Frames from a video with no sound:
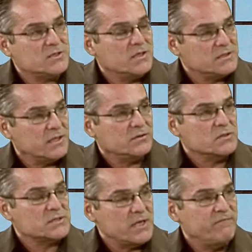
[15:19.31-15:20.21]
going to take those
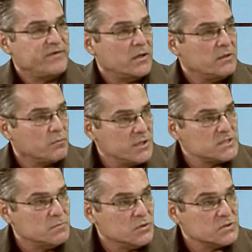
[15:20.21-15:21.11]
same founding
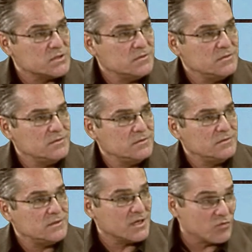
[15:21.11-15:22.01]
principles
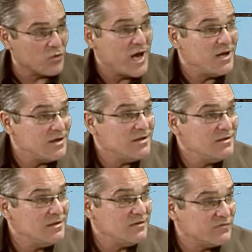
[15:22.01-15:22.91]
that created it
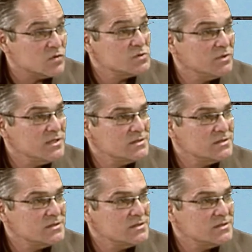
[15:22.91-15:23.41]
in the first place.